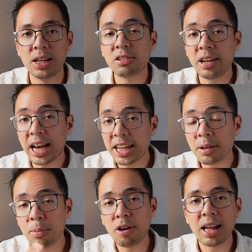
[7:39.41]
So you're
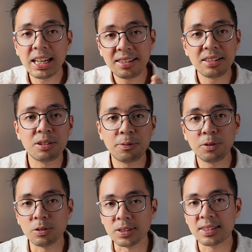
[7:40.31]
adding morality to
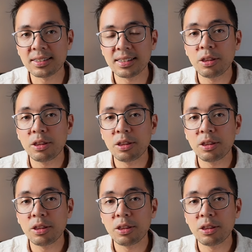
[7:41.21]
foods.